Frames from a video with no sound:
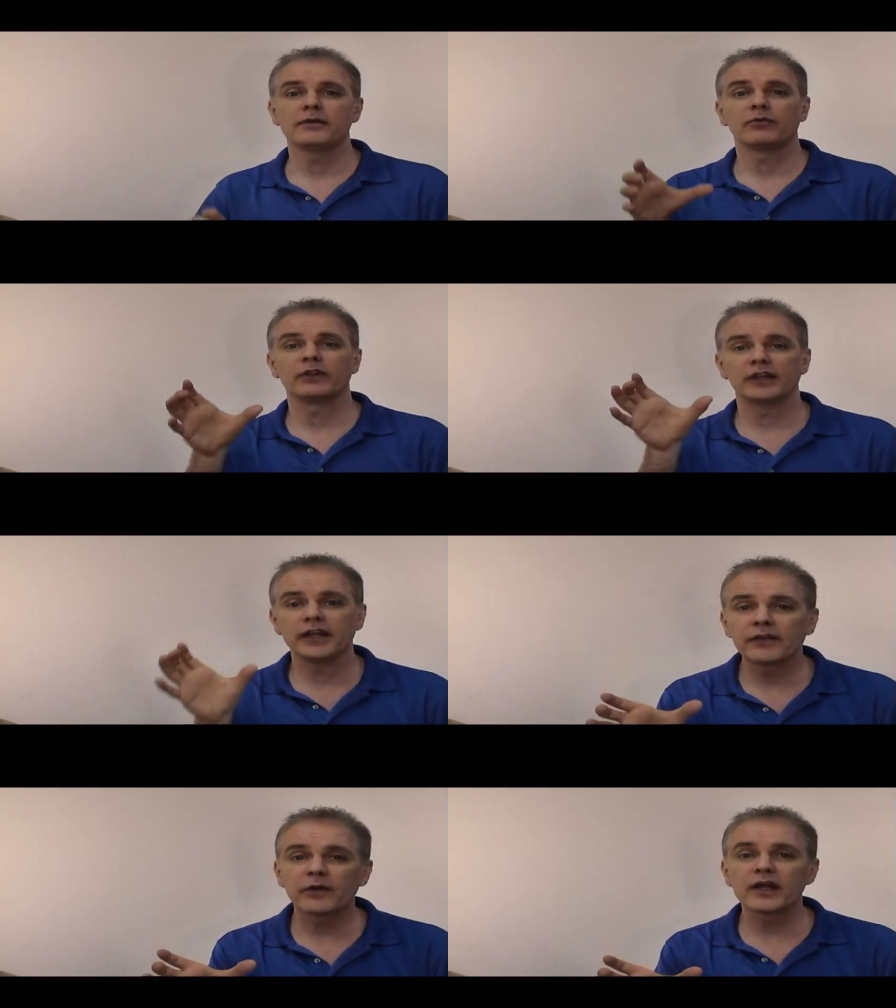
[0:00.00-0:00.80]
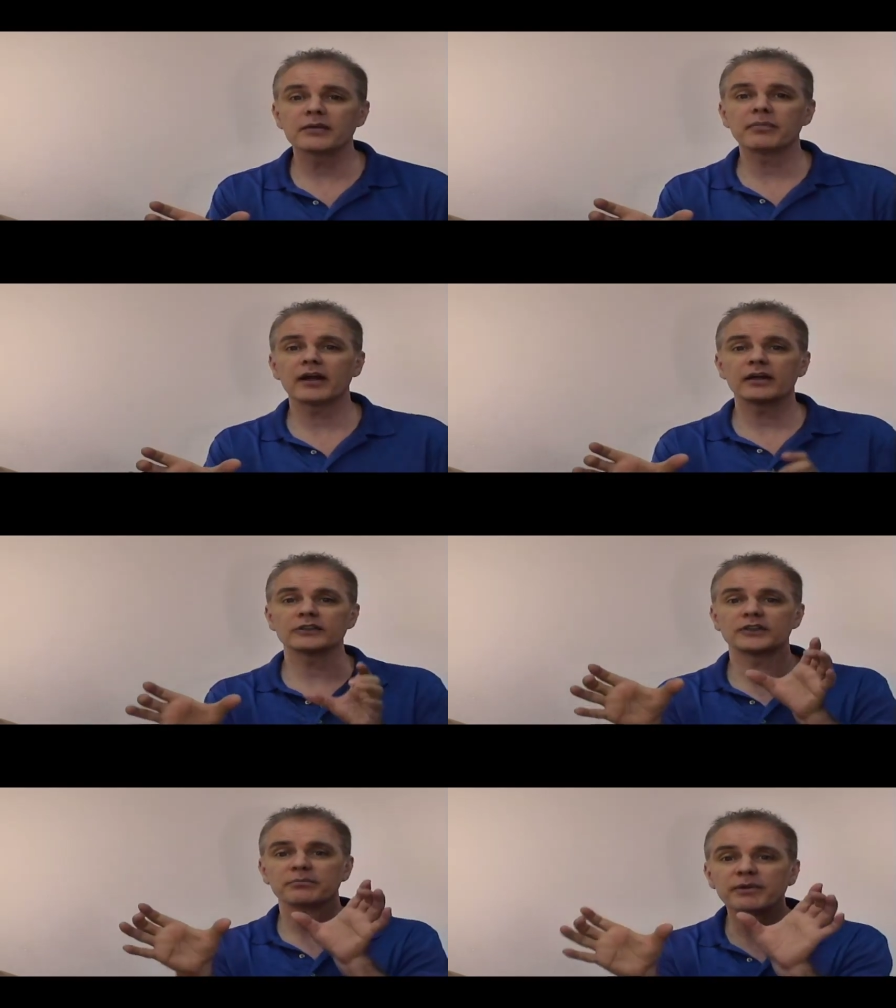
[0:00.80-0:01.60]
with another 8
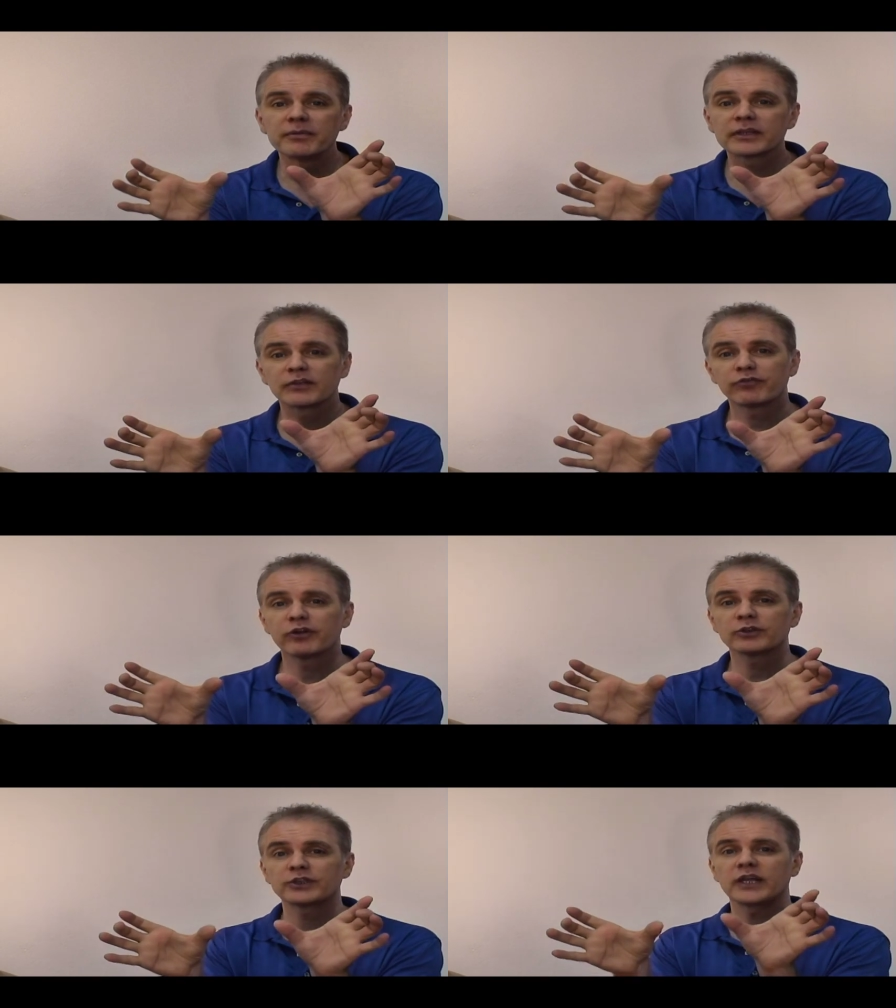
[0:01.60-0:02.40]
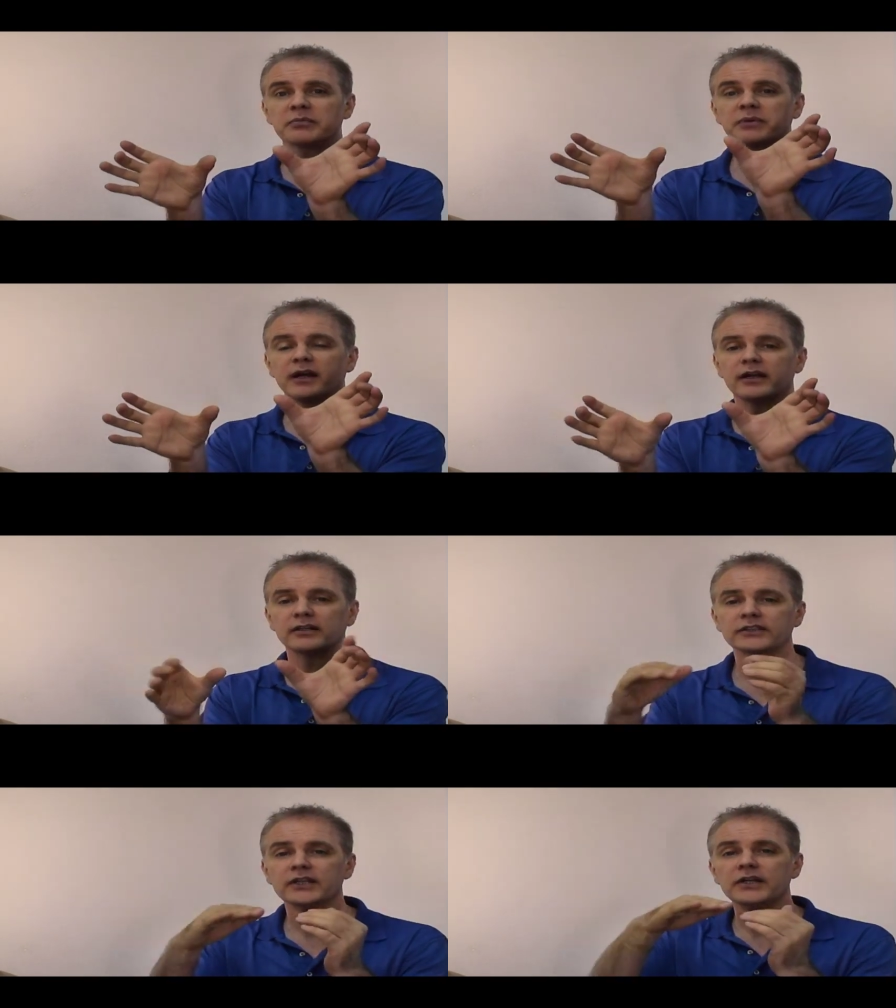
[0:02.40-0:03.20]
bars that mimic the first 8 bars.